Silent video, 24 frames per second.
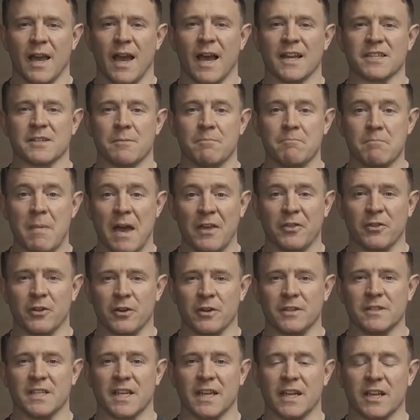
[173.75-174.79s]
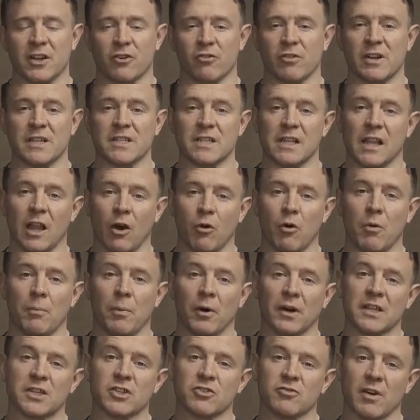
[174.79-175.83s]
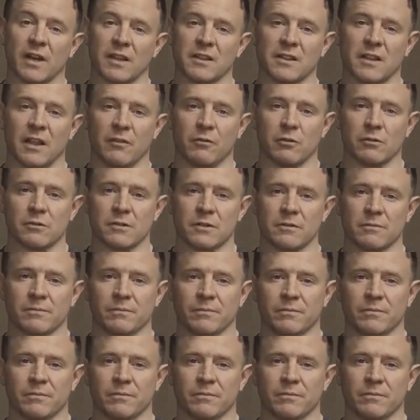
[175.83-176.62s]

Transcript: as a method to increase lower body strength levels.